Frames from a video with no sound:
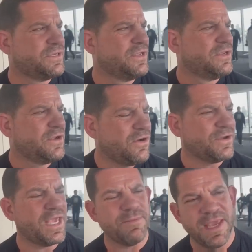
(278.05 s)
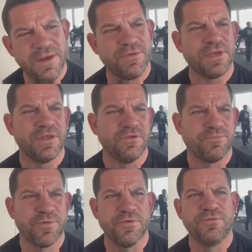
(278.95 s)
Can't keep hearing that
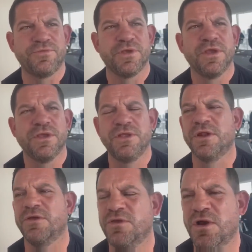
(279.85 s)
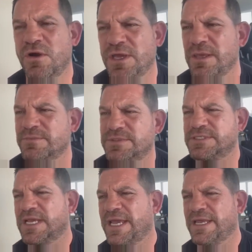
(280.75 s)
you've proved, you know, you can't keep
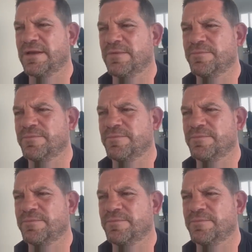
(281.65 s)
saying,